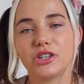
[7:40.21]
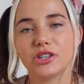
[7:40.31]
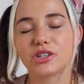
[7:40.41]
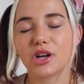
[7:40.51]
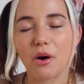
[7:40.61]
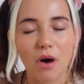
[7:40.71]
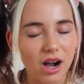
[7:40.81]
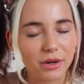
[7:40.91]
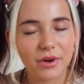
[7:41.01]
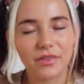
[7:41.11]
Just go
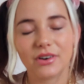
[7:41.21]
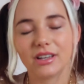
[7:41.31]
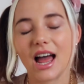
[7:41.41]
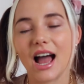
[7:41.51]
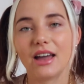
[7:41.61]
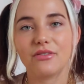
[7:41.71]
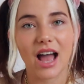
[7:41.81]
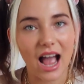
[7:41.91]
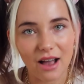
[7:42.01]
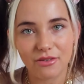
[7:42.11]
on with your life,
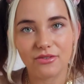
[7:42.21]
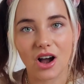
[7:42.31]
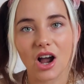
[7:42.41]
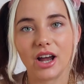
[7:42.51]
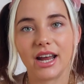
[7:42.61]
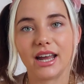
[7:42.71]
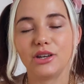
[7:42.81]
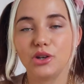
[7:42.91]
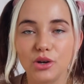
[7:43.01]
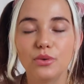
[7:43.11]
have fun,
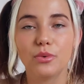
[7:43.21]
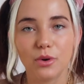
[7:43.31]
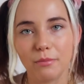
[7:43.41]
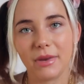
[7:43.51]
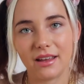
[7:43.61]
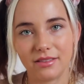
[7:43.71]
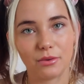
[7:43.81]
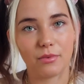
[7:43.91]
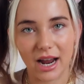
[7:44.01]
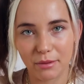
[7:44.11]
and you will meet the
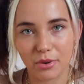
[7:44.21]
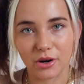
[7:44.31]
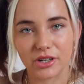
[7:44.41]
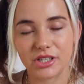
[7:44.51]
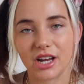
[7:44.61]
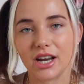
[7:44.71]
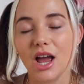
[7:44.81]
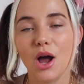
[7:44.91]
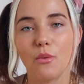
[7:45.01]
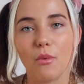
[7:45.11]
right person
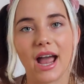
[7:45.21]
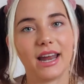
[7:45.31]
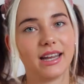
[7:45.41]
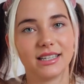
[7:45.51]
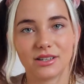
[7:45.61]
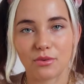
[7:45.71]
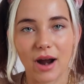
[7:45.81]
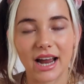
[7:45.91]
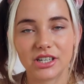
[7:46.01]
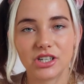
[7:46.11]
when it's the
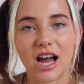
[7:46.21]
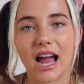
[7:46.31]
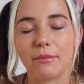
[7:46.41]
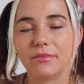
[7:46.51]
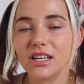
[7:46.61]
right time.